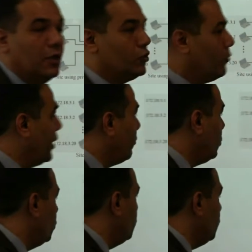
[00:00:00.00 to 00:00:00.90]
So my
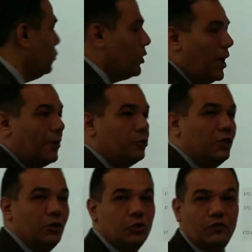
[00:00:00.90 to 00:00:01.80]
question to you, IoT
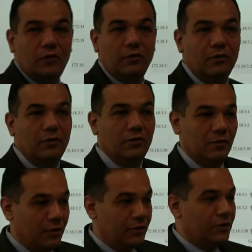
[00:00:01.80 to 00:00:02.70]
useful?
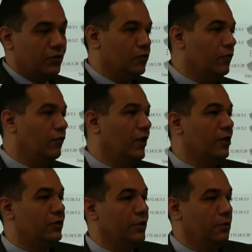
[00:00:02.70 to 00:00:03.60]
Is this useful for
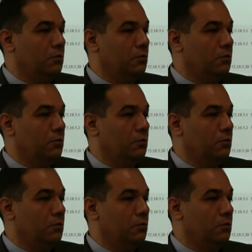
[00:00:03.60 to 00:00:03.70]
IoT?